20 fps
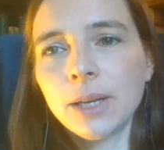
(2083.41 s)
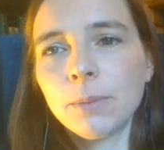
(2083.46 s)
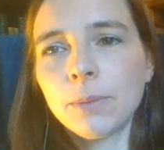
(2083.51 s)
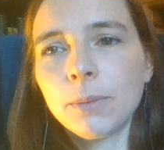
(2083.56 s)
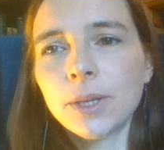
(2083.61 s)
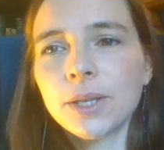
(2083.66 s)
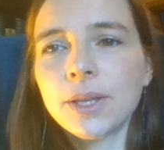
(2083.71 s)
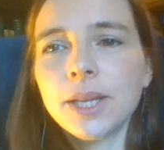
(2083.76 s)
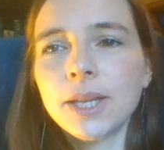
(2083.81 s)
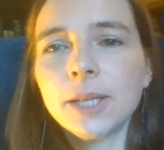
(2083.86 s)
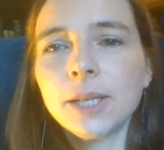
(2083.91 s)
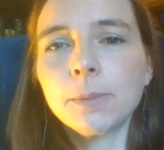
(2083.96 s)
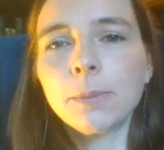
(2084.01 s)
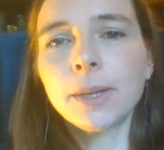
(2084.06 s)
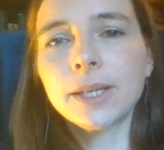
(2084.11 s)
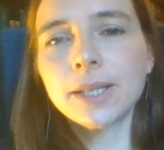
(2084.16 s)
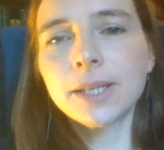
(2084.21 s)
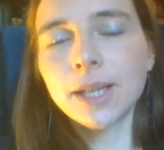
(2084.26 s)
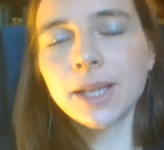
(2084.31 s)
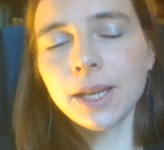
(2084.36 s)
but these
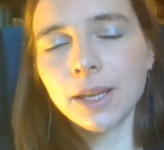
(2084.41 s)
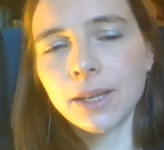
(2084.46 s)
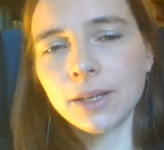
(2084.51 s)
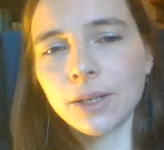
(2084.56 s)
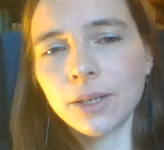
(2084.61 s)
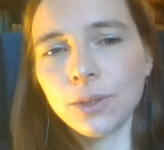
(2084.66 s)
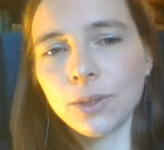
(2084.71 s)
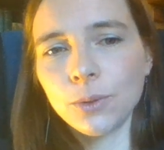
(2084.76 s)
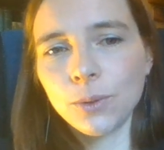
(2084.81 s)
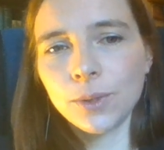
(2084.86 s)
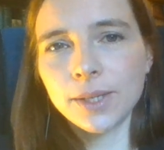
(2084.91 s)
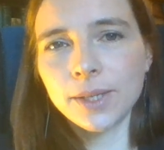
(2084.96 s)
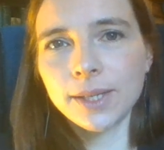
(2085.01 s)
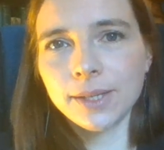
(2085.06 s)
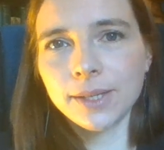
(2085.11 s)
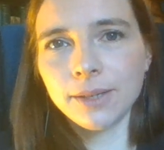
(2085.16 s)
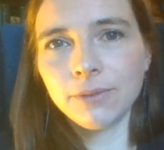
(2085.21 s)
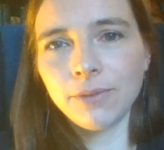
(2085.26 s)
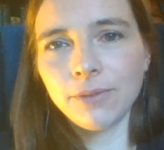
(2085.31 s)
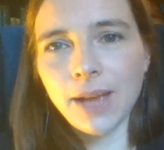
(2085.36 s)
particular laws
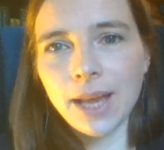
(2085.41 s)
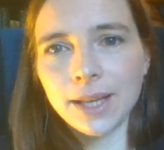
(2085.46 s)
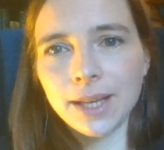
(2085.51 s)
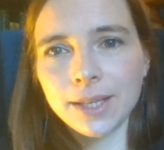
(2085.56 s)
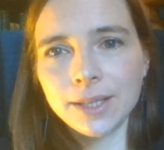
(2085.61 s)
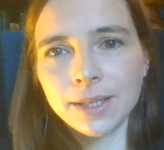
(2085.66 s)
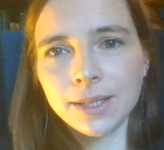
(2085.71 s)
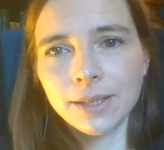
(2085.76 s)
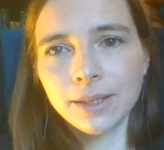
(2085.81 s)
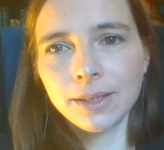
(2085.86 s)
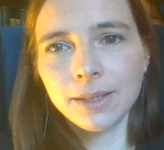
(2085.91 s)
as invalid